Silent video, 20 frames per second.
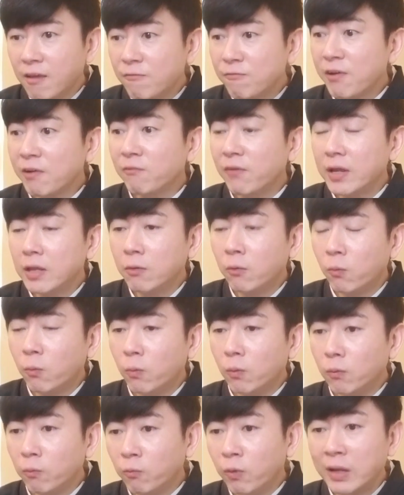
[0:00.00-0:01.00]
In fact, when
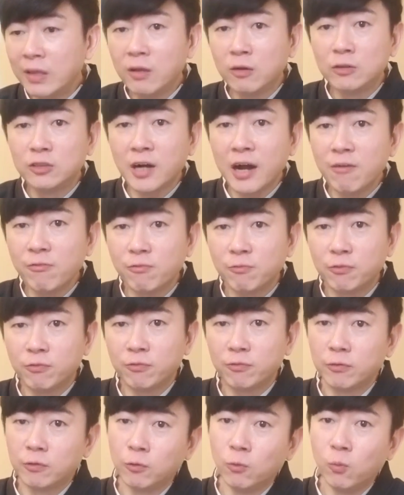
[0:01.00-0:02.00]
you drive
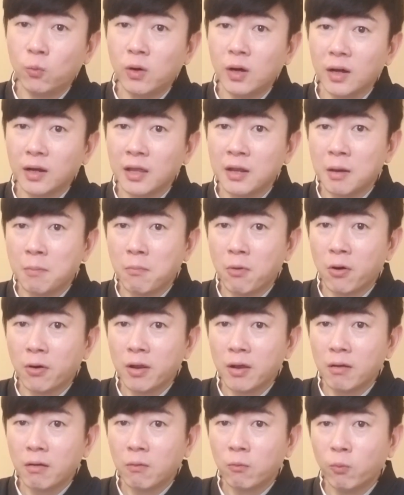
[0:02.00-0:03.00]
to work in the
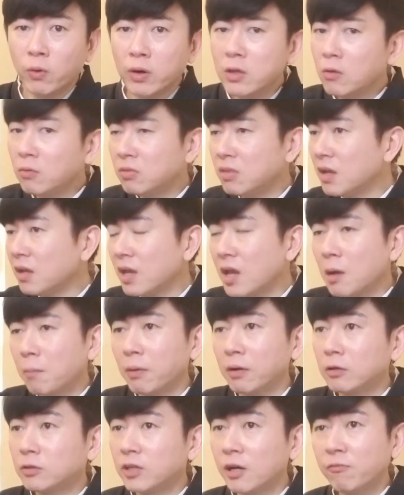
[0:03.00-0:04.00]
morning, were you thinking
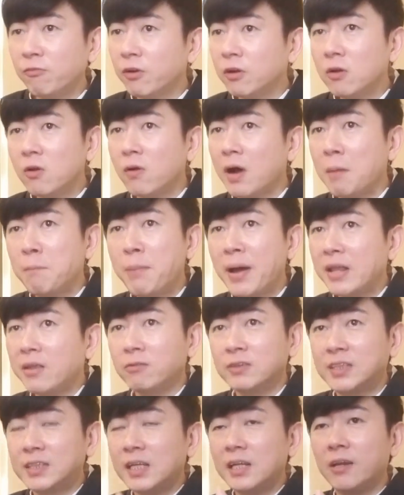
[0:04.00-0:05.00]
about traffic? No, I bet
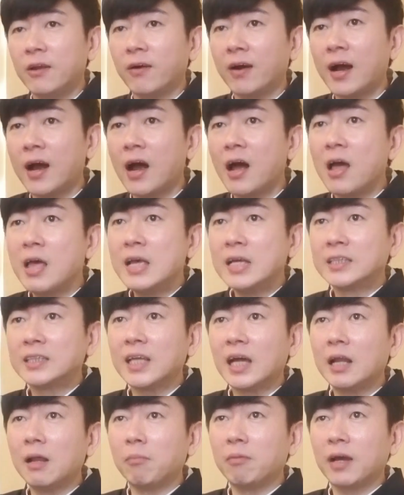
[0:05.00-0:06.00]
you sit in your car,
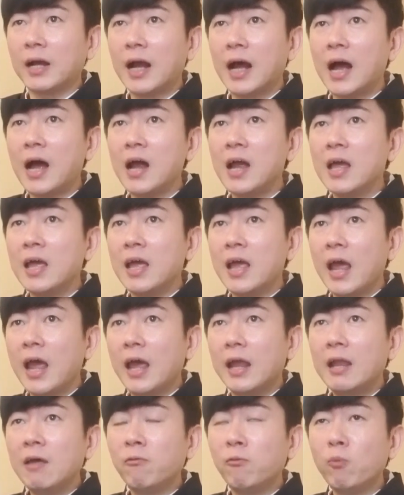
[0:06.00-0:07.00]
start up the car,
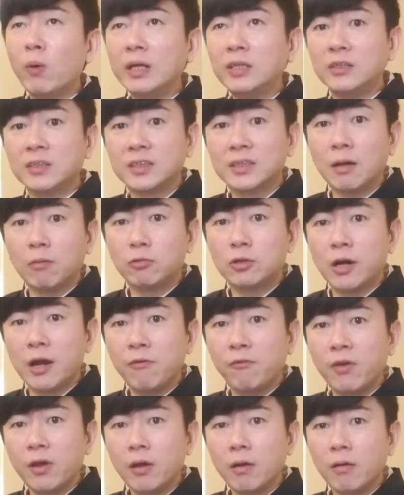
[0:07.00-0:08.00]
and then once you start
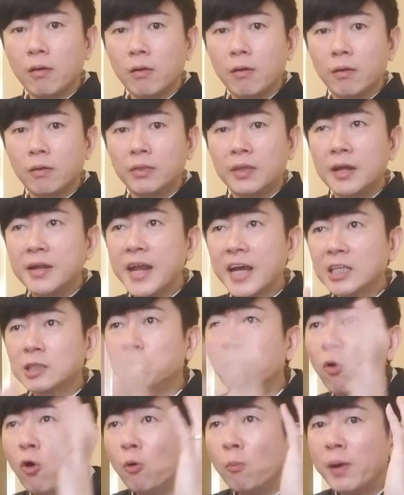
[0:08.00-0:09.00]
driving, the next
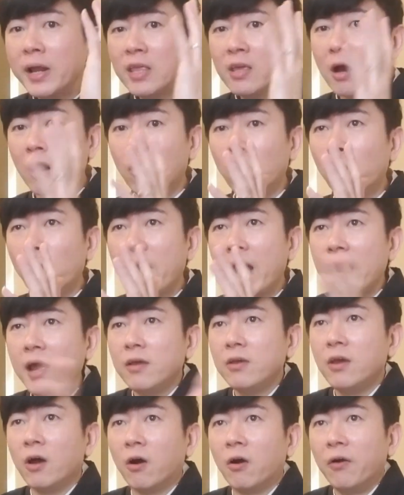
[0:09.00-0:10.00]
moment you're
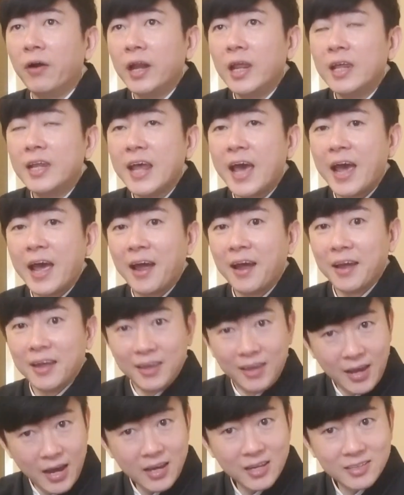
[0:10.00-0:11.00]
aware, you're already there.
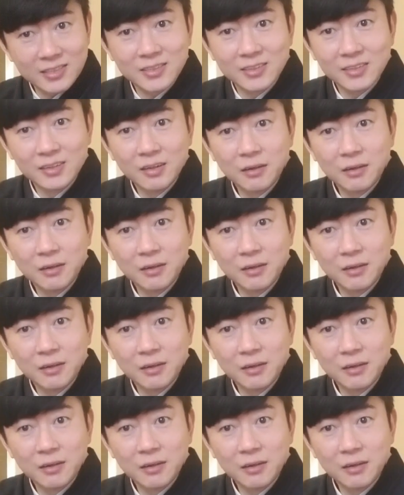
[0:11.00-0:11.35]
Yes?